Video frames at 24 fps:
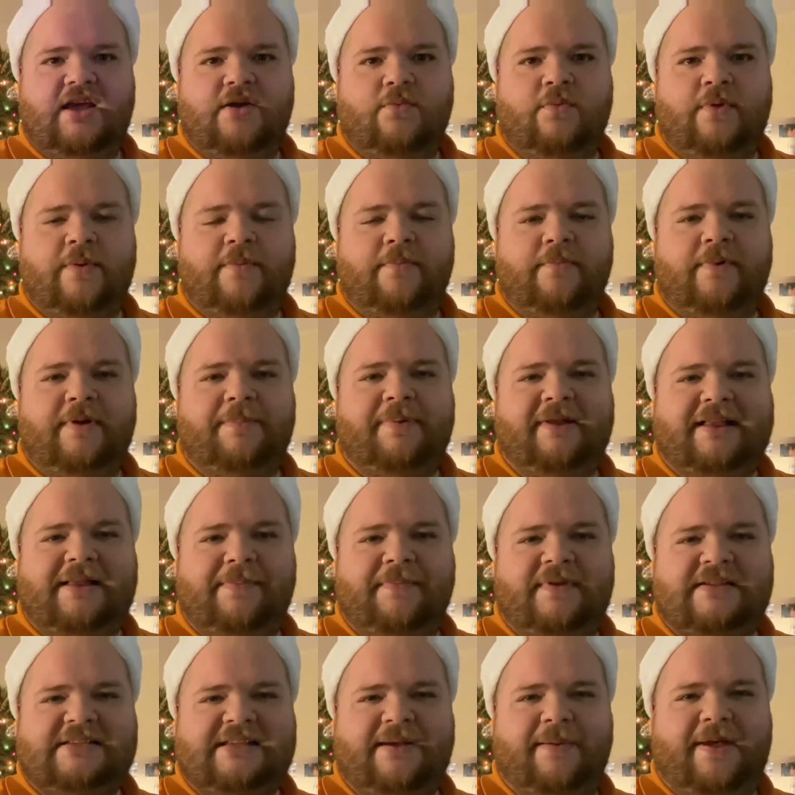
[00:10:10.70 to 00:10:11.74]
we picked
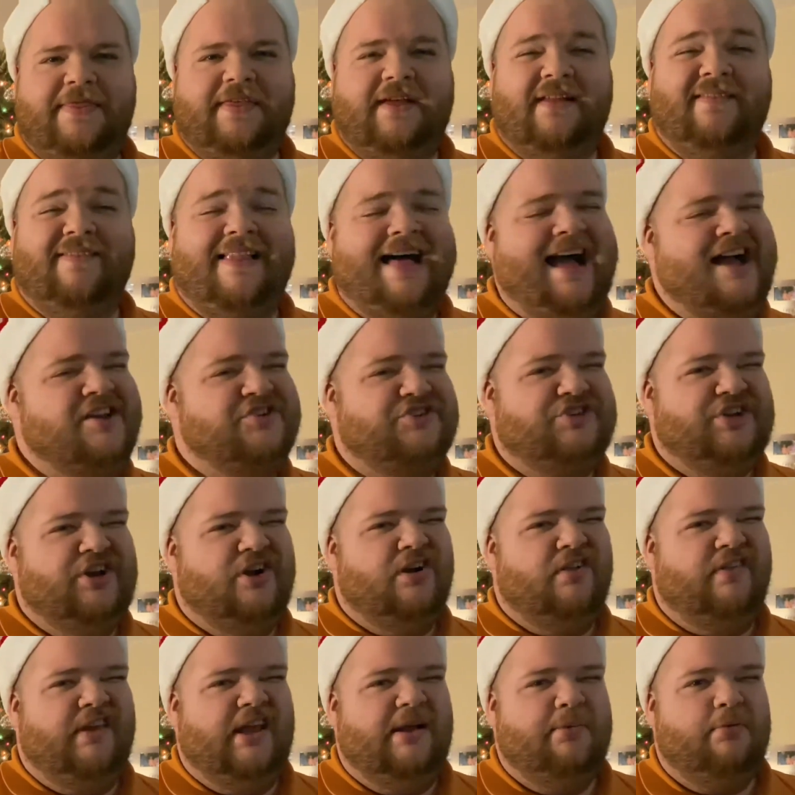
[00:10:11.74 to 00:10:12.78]
this up, I think last year or
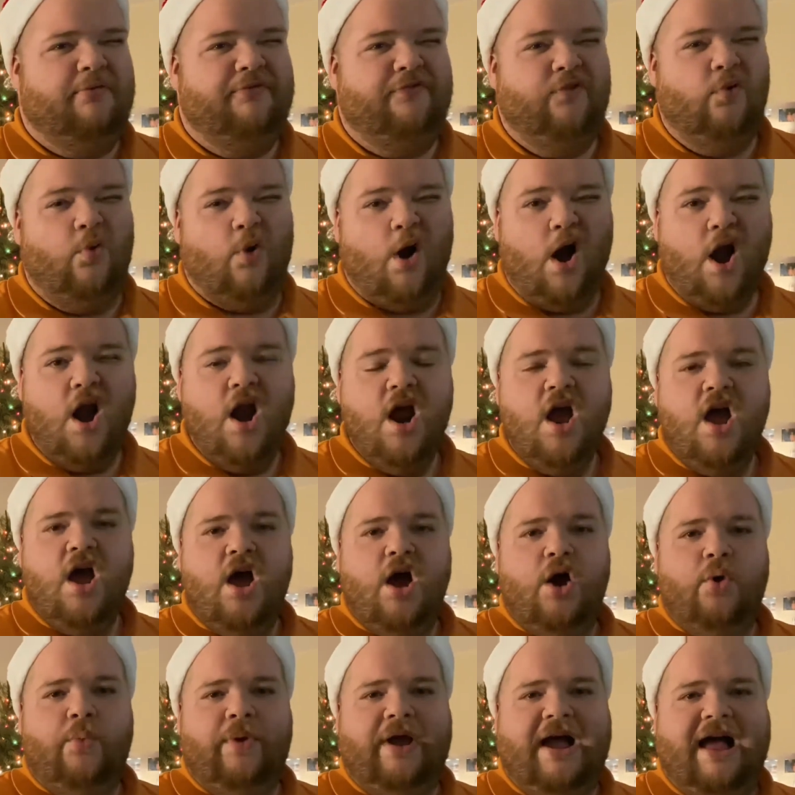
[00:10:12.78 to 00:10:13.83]
the year before,
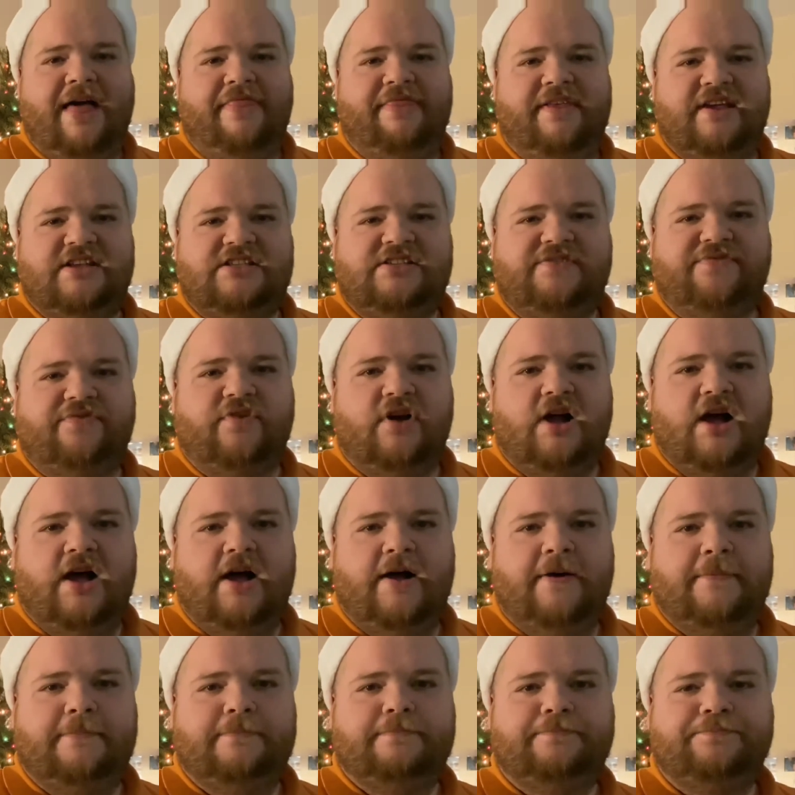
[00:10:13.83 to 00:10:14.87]
we got this
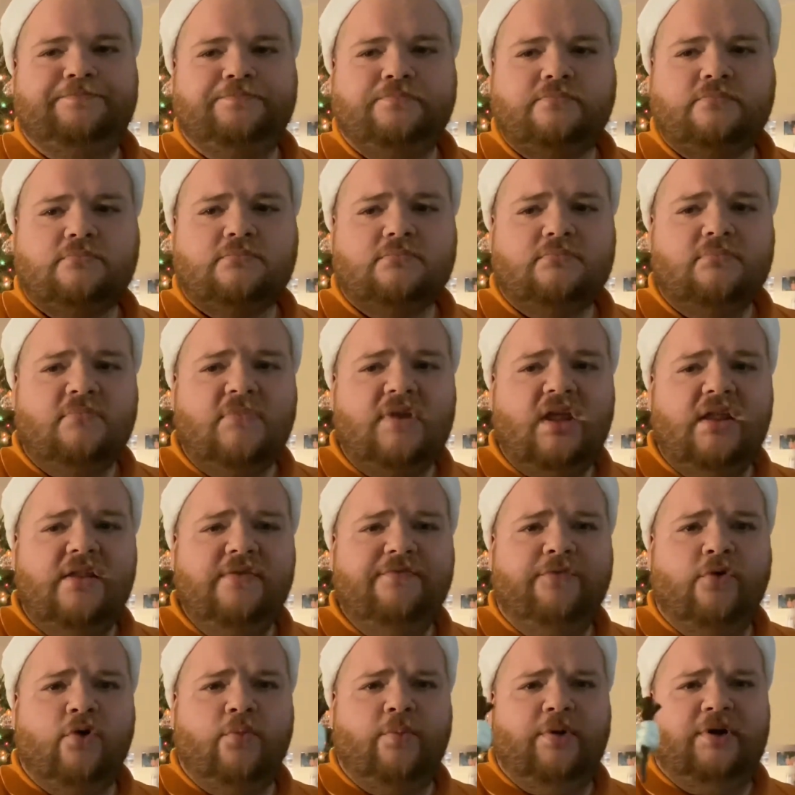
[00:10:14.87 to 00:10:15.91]
from the
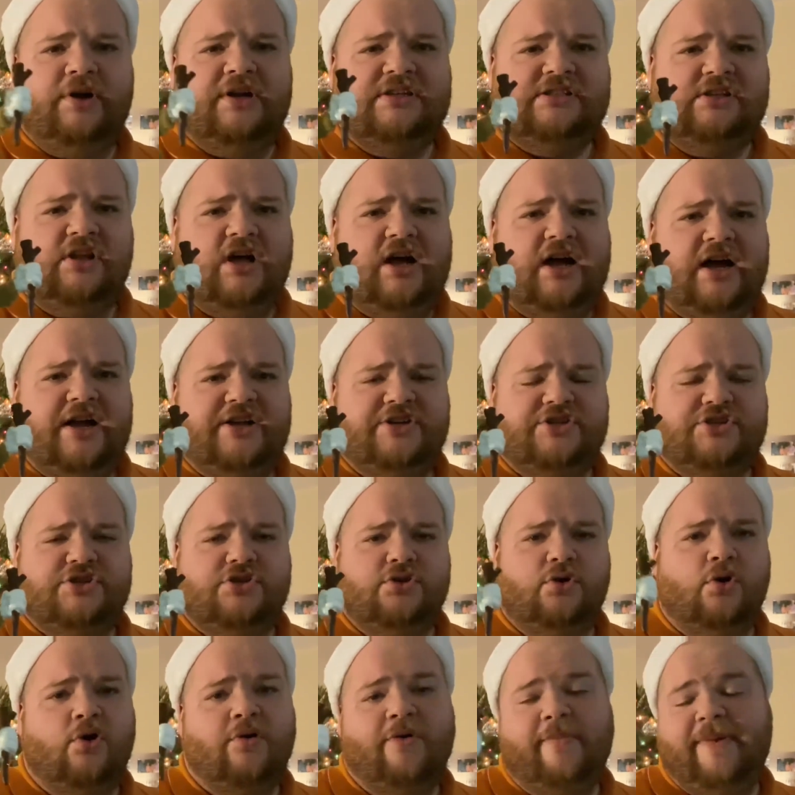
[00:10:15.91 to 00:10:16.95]
Fort Wilderness Lodge,
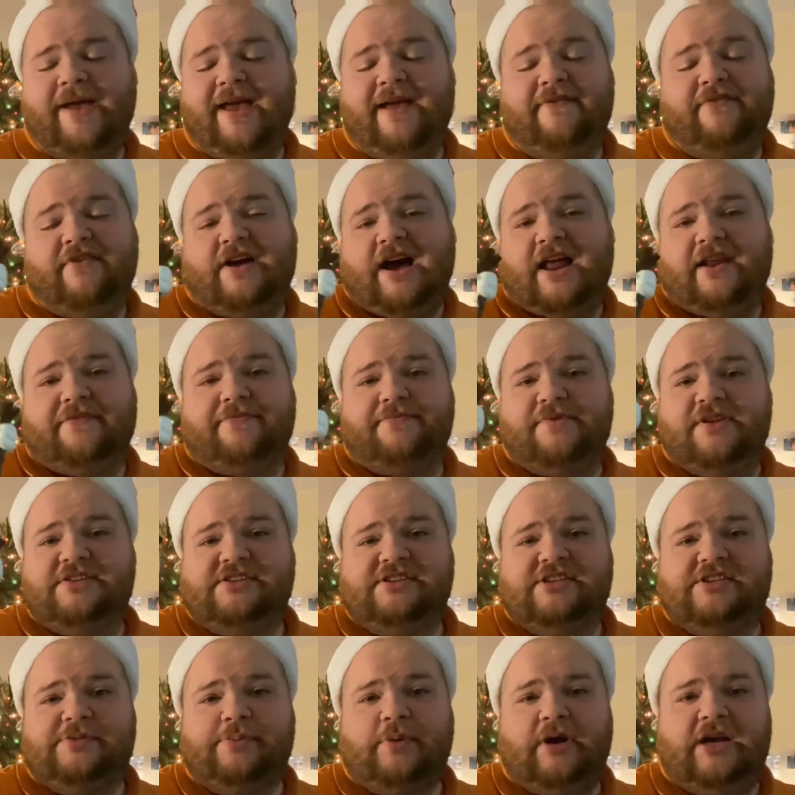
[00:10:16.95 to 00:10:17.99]
or we may have got it from Disney
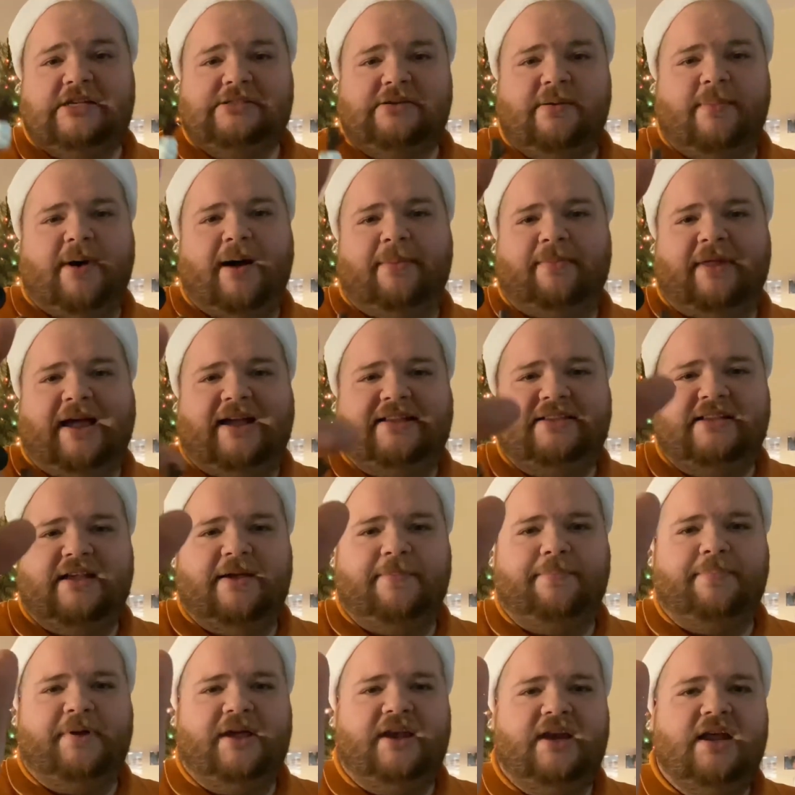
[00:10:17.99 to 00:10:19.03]
Springs. My mom liked it,
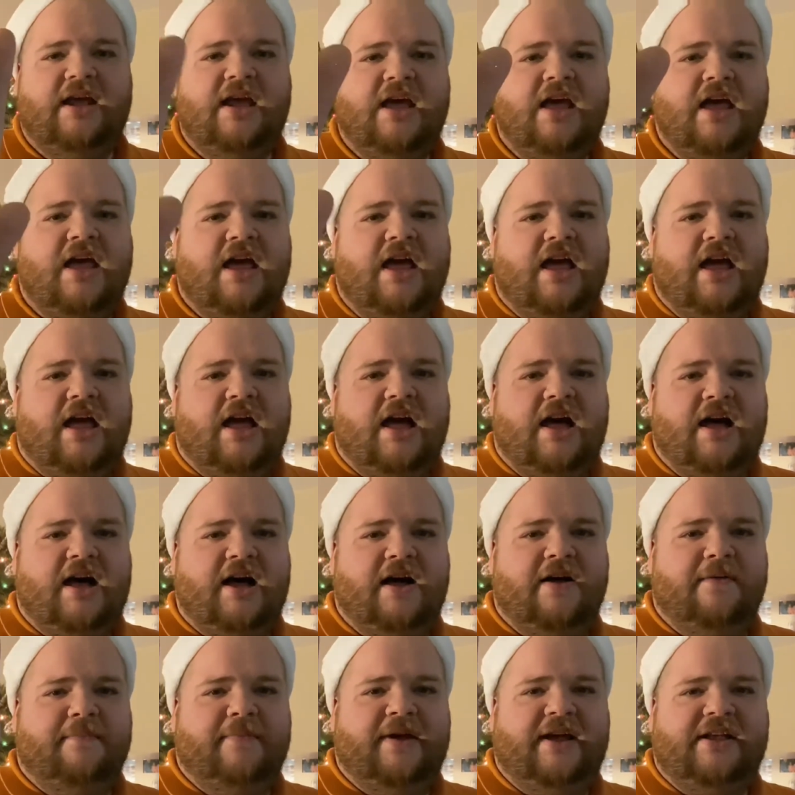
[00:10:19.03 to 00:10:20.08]
but
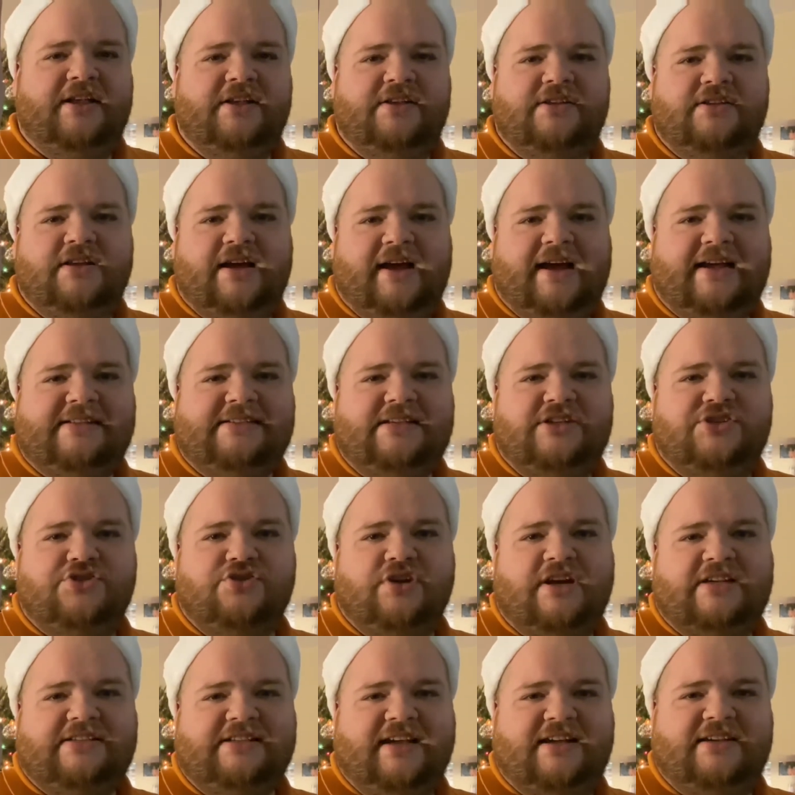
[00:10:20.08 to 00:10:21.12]
um, it, I guess he's
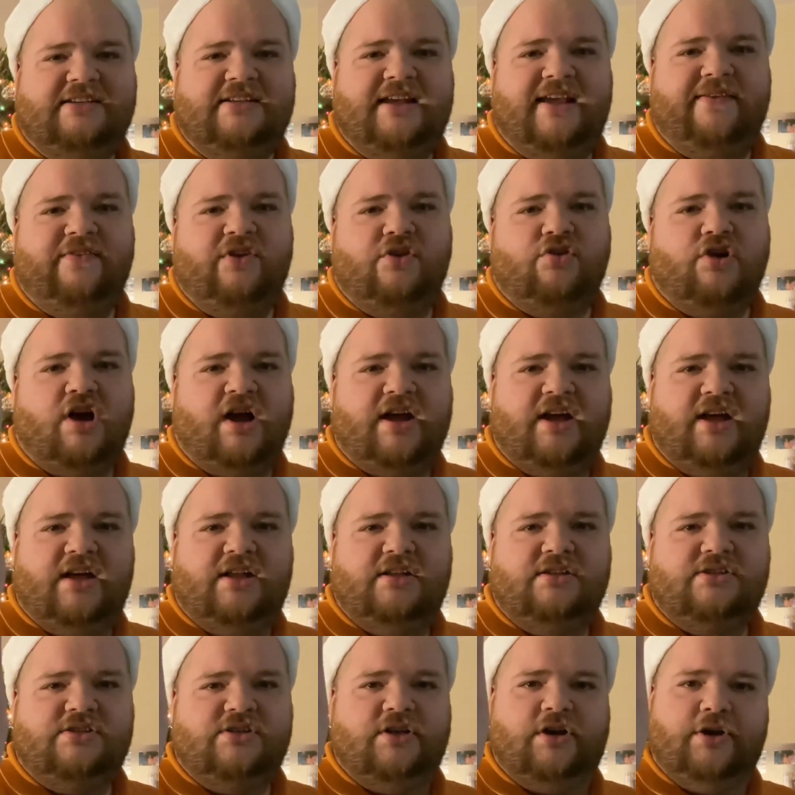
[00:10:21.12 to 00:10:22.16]
dressed like Davy
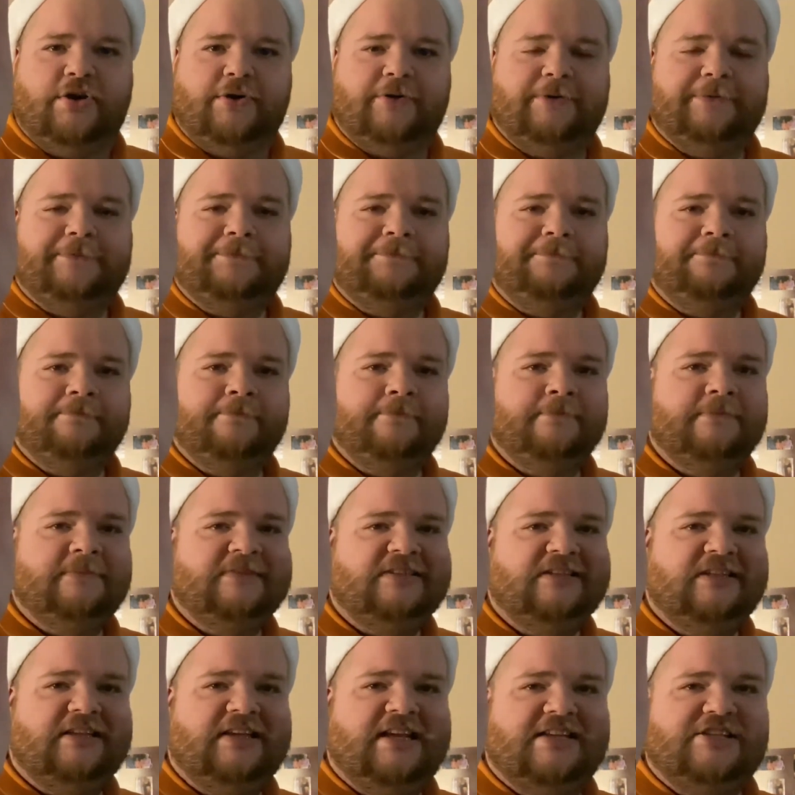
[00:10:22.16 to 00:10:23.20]
Crockett, so
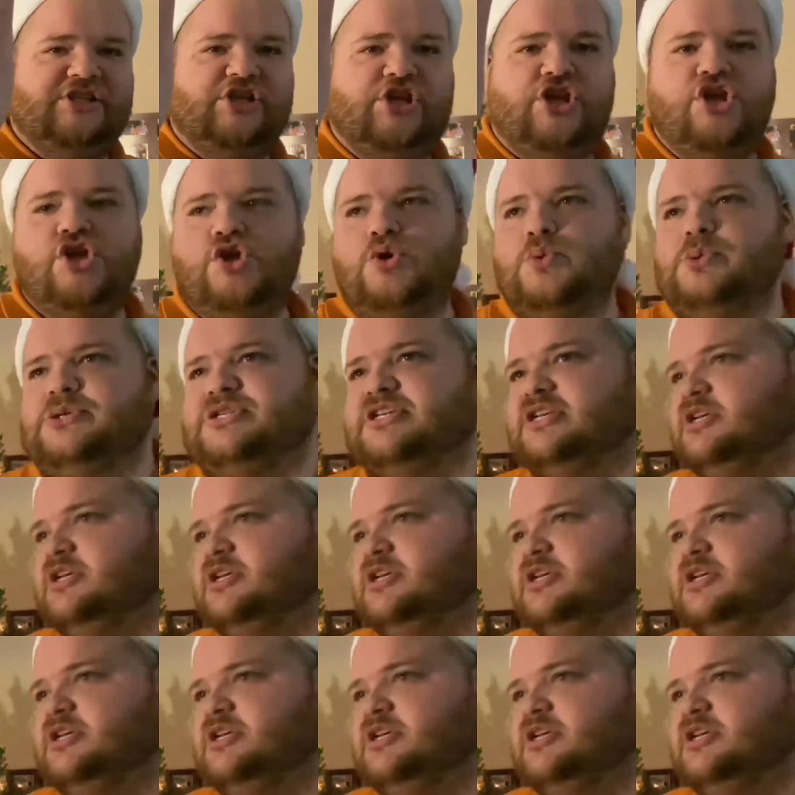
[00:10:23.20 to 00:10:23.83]
that's cute.